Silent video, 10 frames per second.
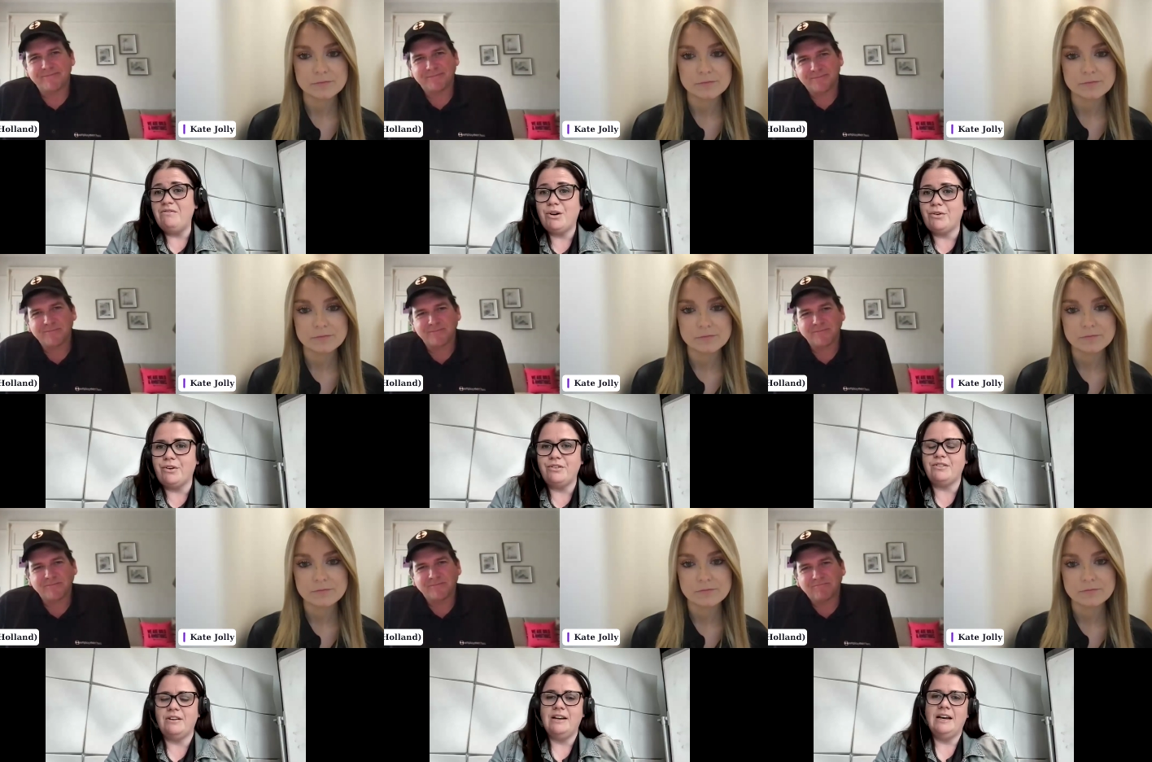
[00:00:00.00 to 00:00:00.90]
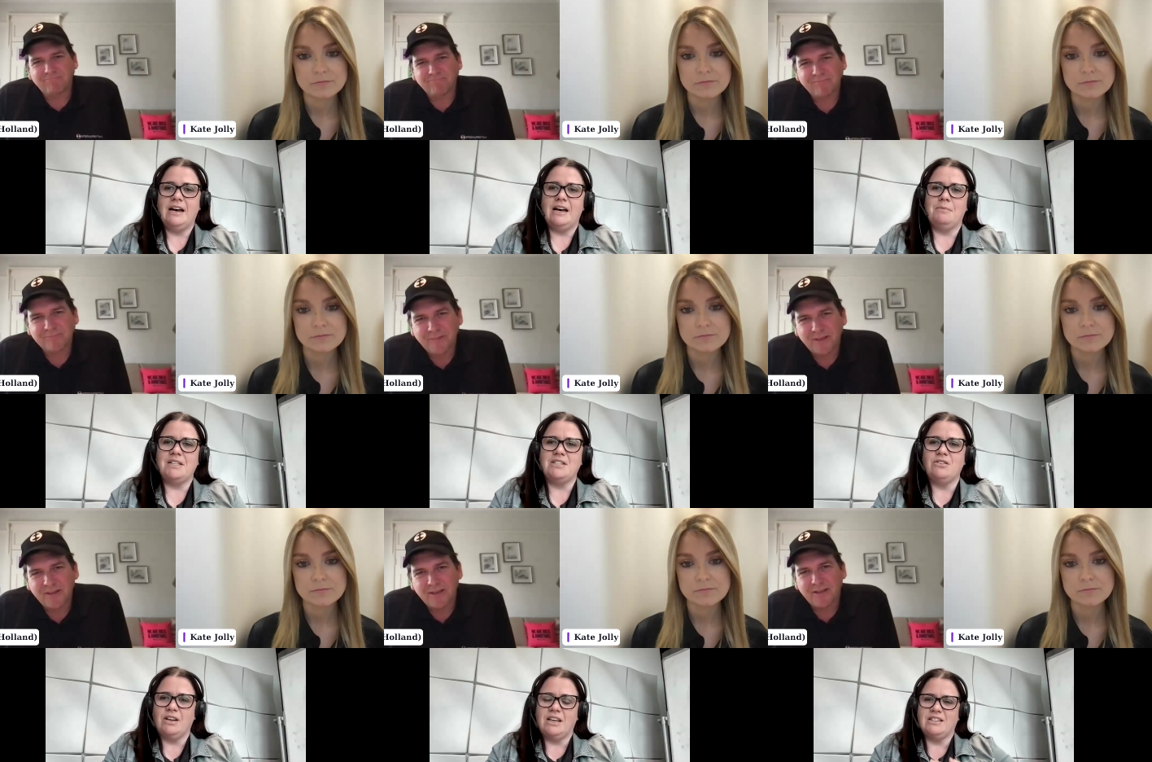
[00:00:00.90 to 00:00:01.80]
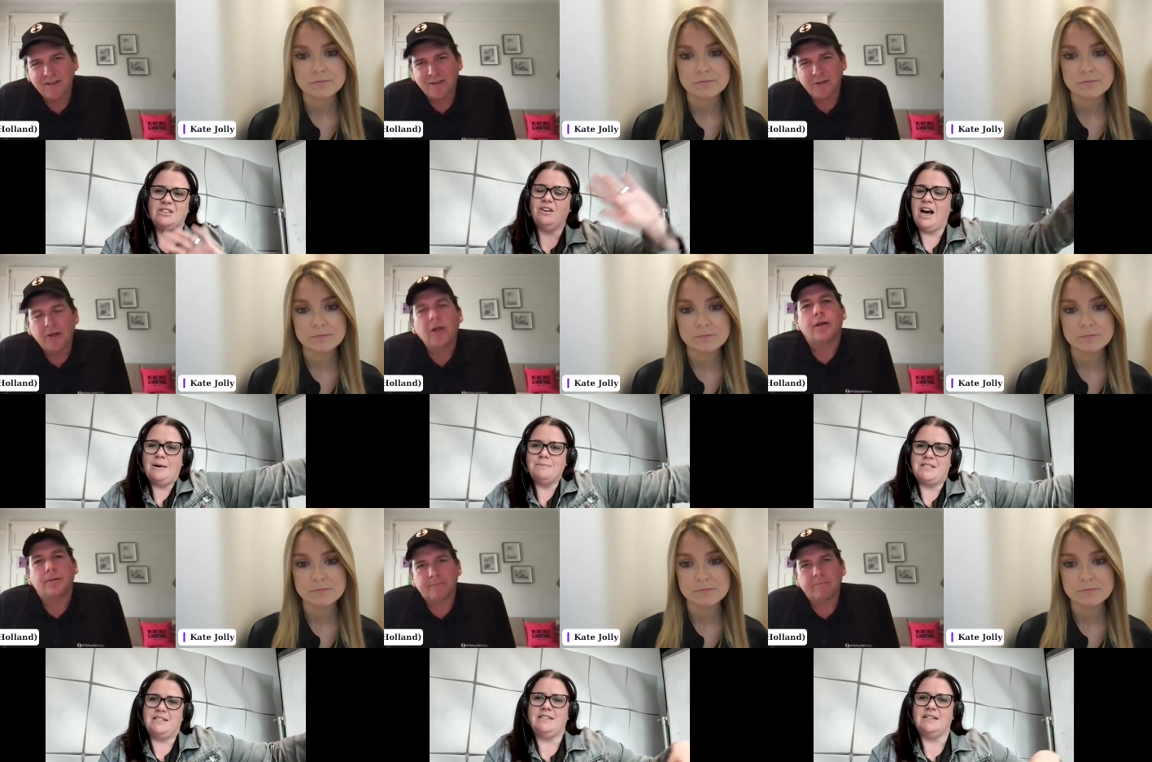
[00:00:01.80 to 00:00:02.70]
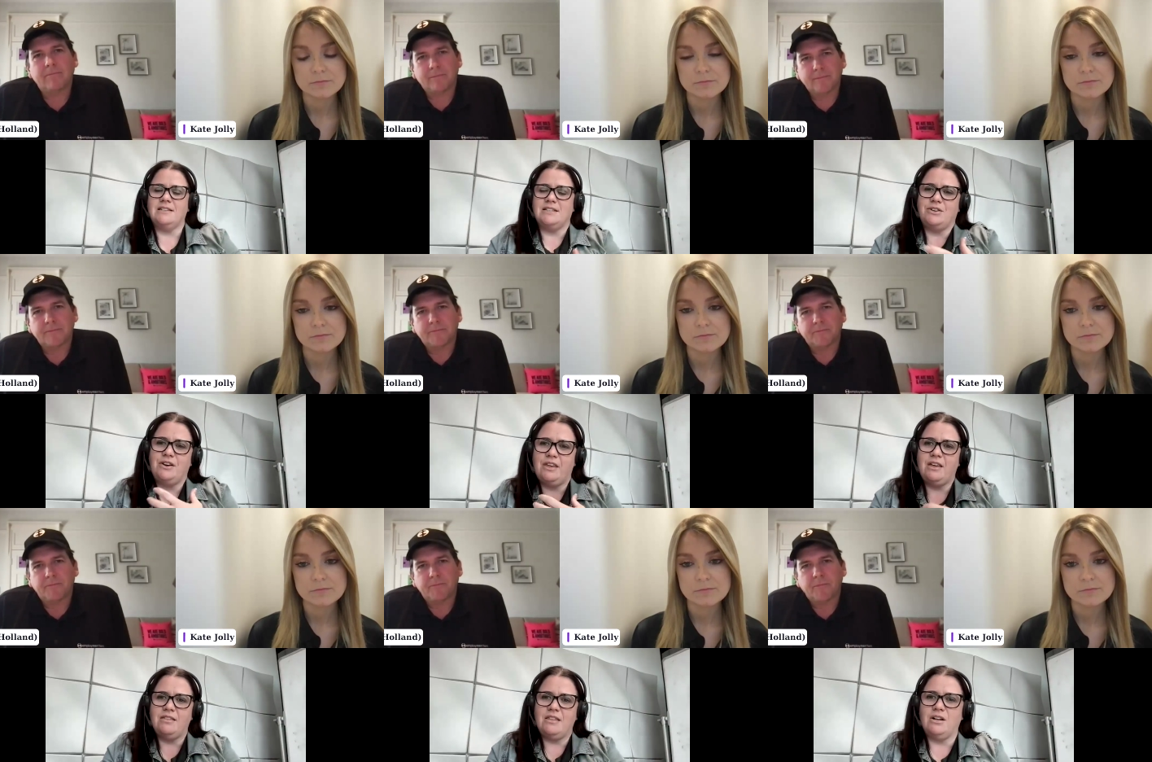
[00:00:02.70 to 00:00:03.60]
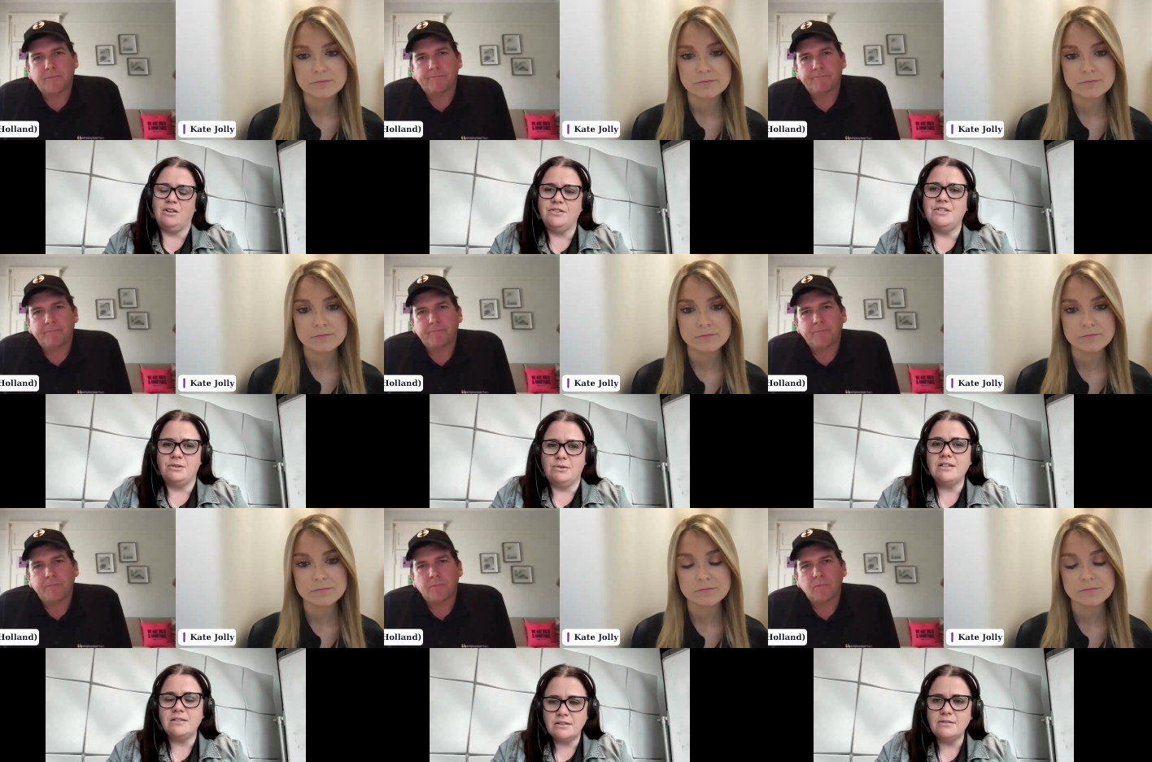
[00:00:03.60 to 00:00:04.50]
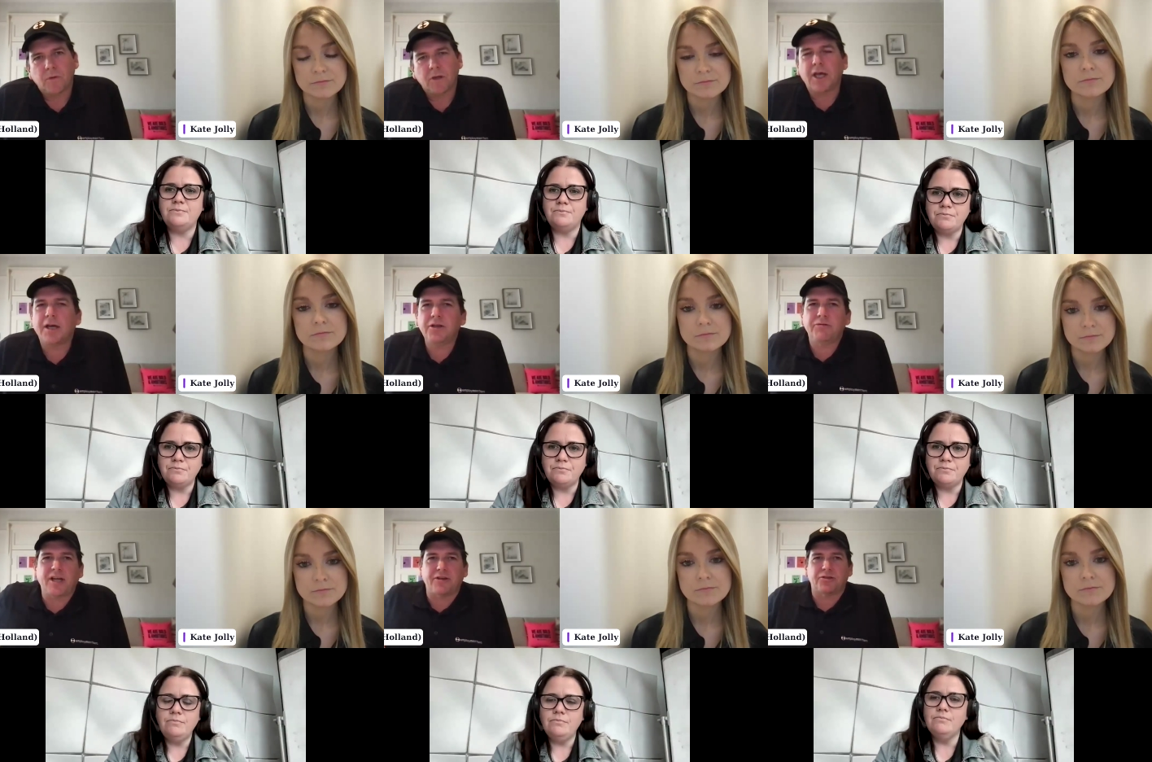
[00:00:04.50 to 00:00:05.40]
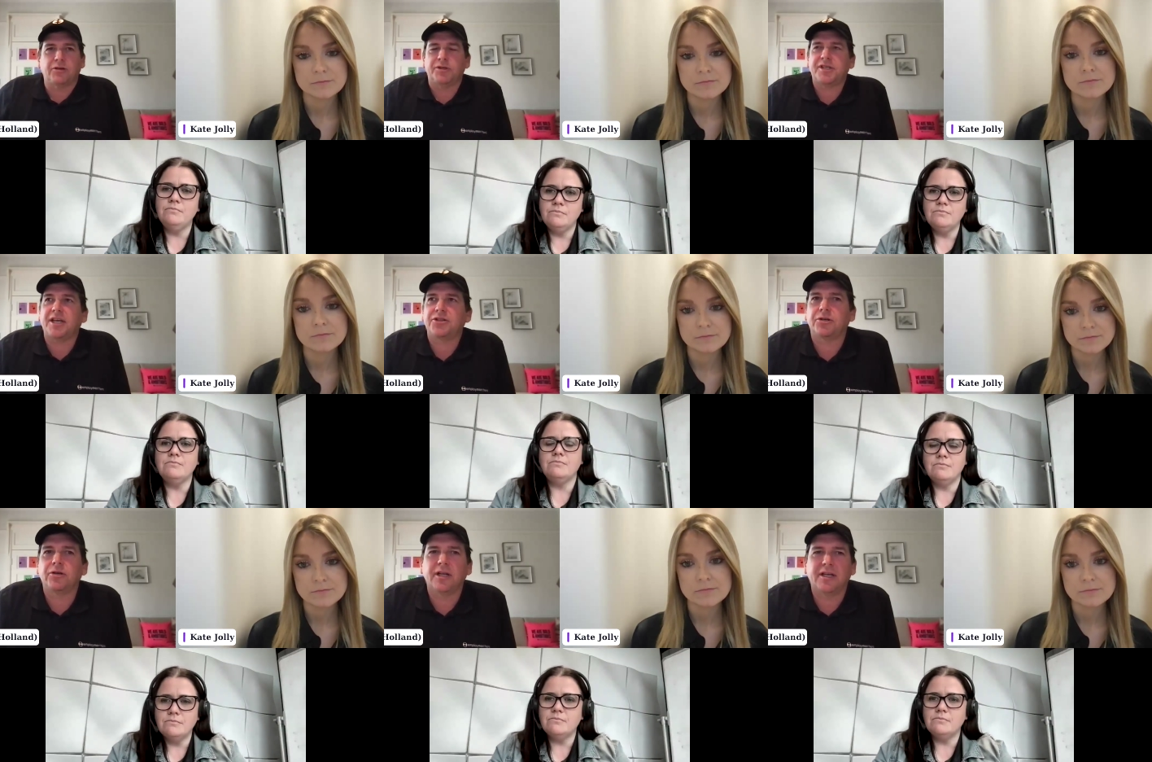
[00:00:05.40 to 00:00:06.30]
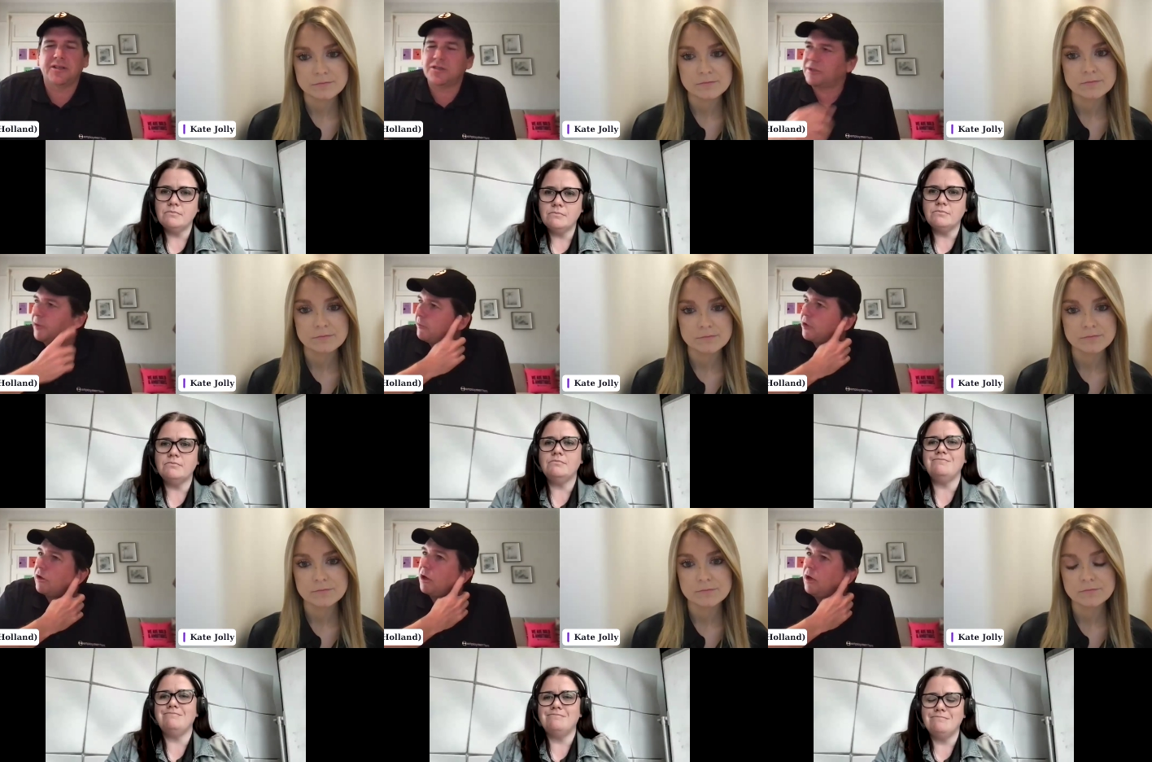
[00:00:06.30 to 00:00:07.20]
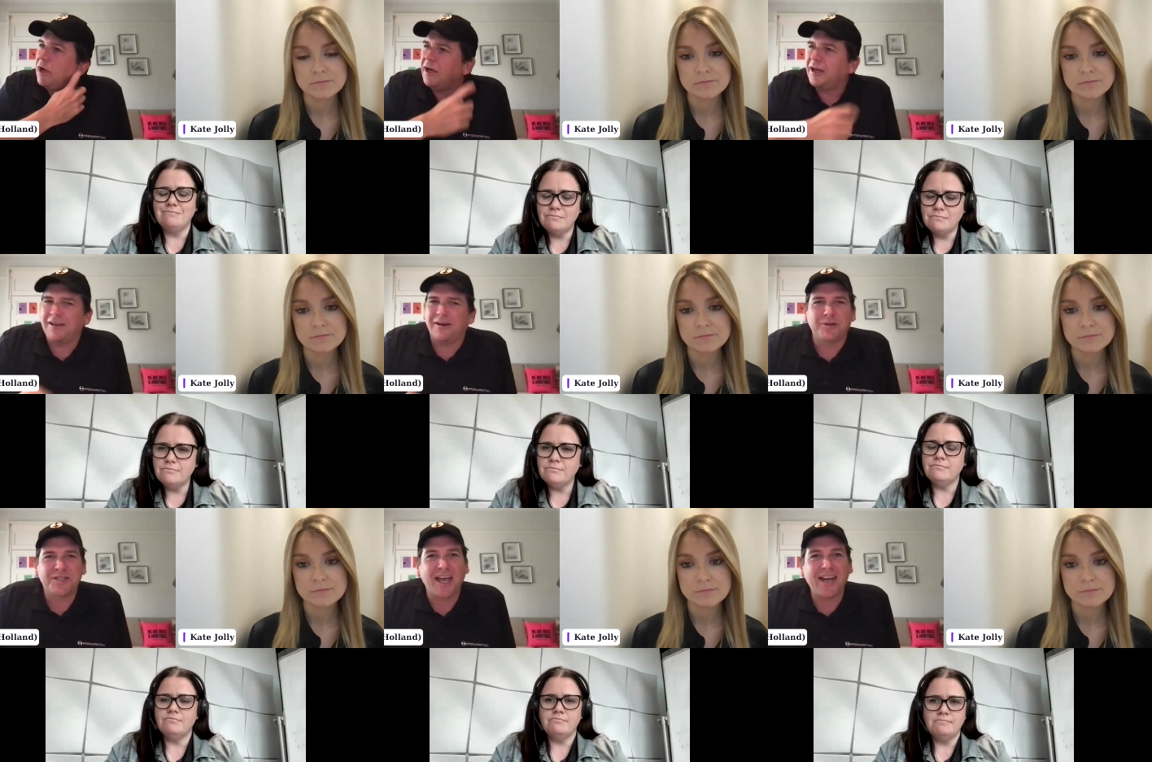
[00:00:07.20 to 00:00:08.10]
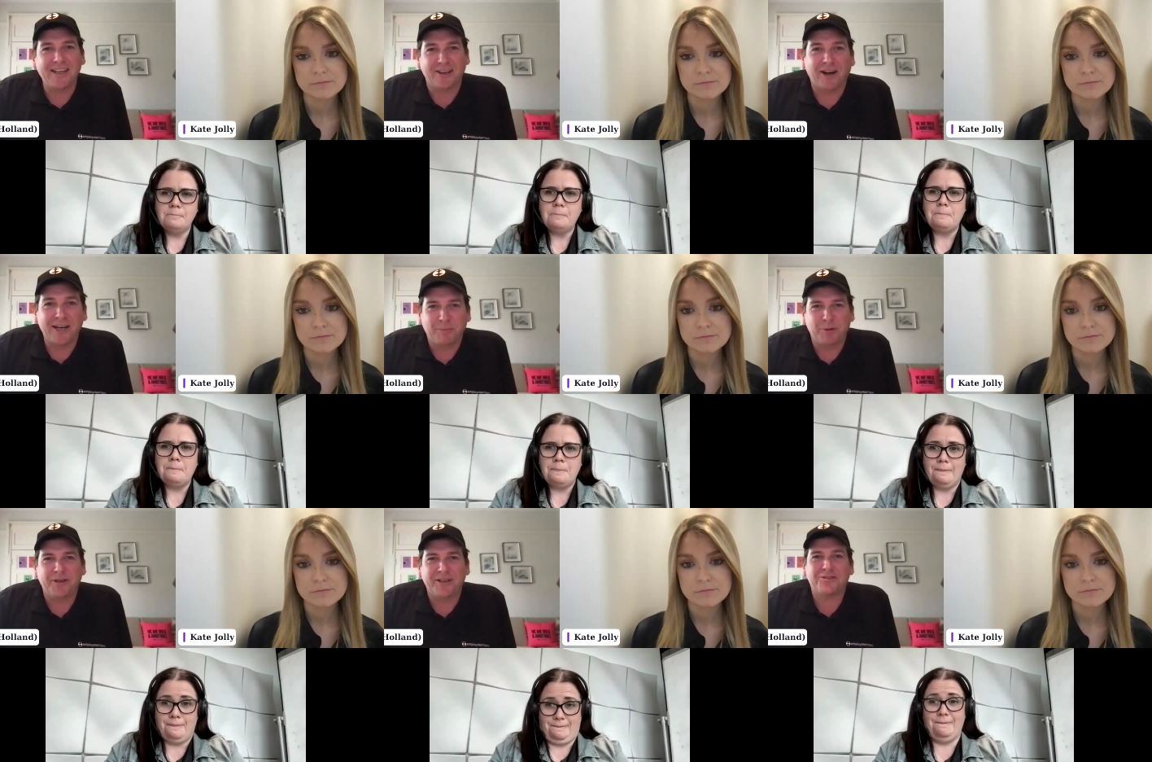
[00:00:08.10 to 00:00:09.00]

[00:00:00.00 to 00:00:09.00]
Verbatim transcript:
Speaker 1: recruit um, it's not it's not arms distance you know they're they're close to us
Speaker 2: yeah, and you've touched on retention earlier just a moment mm. ago. Yeah, retaining a great employee